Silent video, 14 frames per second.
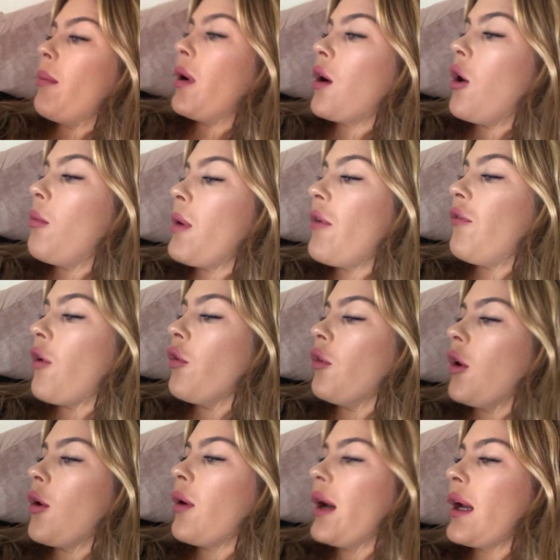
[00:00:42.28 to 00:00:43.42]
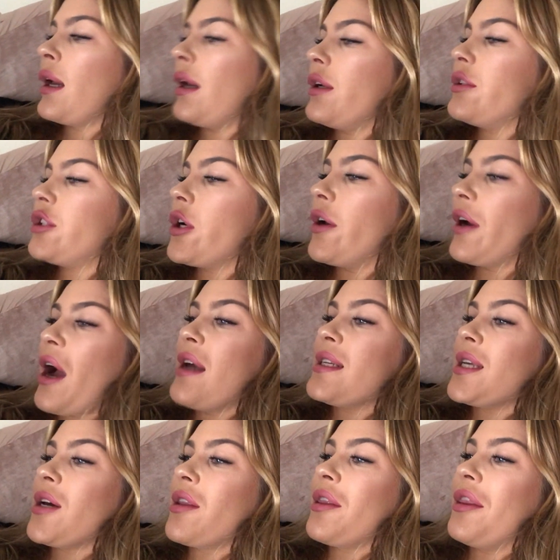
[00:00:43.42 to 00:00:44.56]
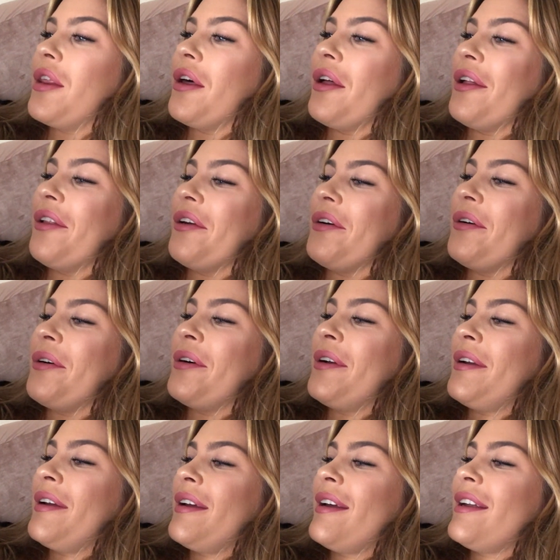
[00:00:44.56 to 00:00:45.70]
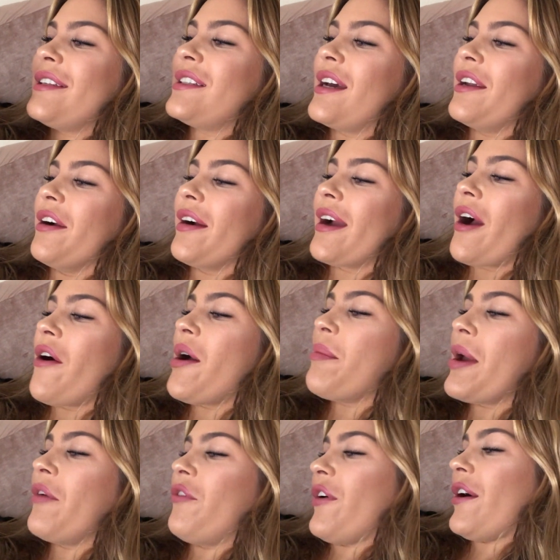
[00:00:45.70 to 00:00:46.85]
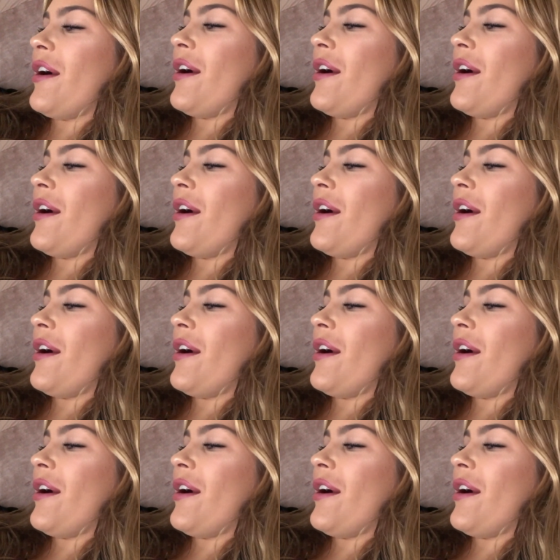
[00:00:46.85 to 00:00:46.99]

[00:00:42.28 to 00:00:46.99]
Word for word: I'm gonna go on my phone real quick and show you guys the little Tinder account I made for